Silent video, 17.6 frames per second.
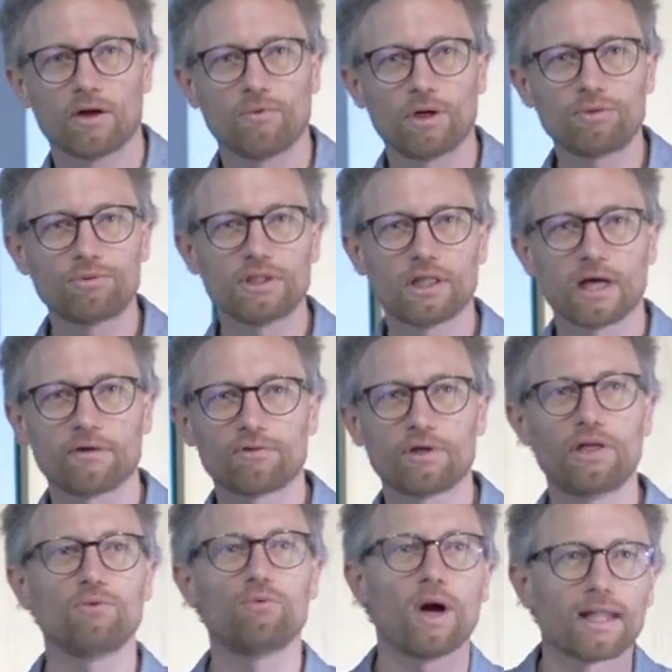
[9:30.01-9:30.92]
Why would it have
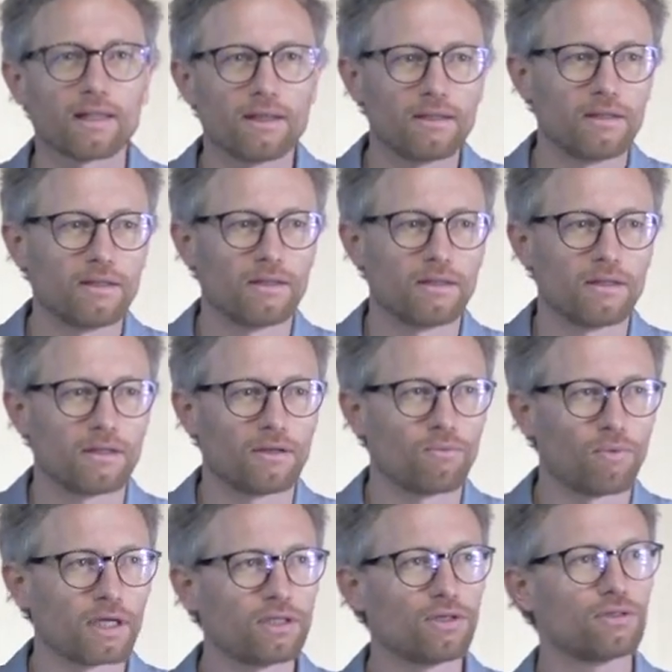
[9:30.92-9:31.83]
only one?
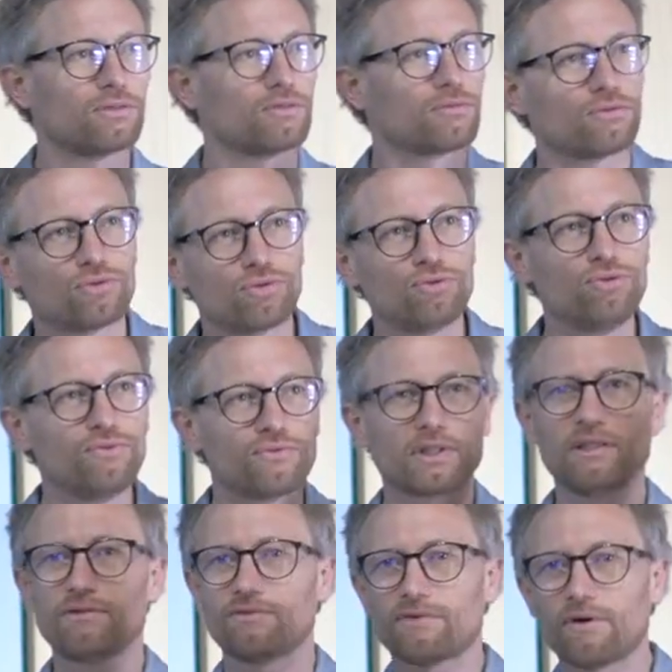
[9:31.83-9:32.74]
Why not 2,
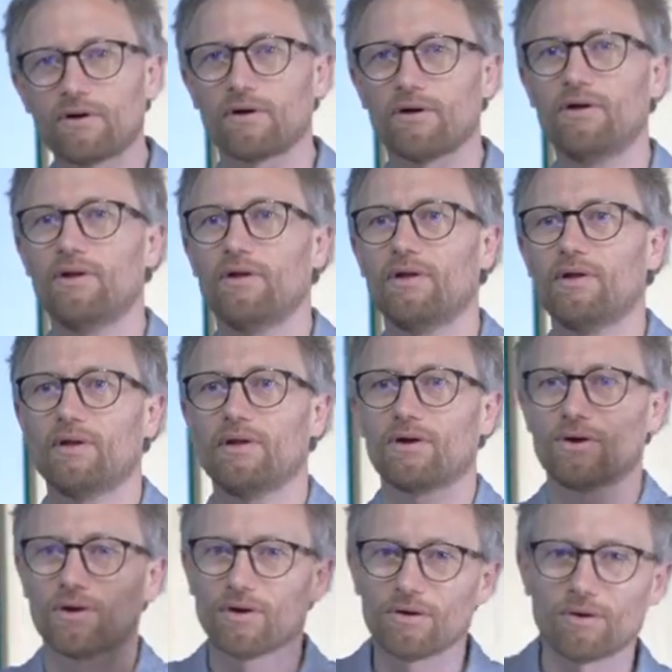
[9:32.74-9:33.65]
3, 4?
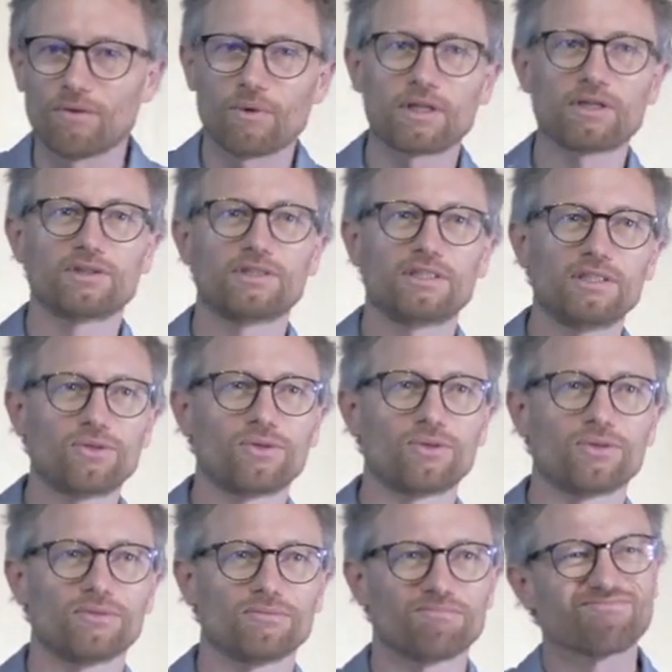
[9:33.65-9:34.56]
Why not
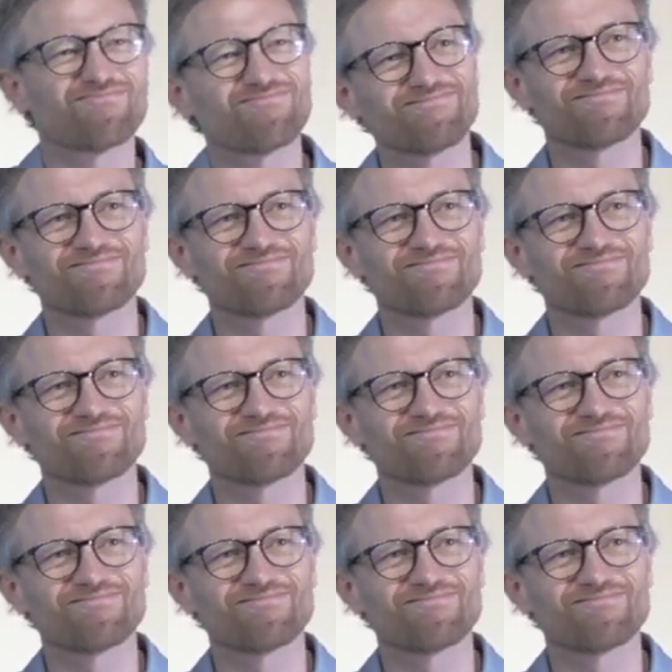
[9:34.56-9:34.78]
0?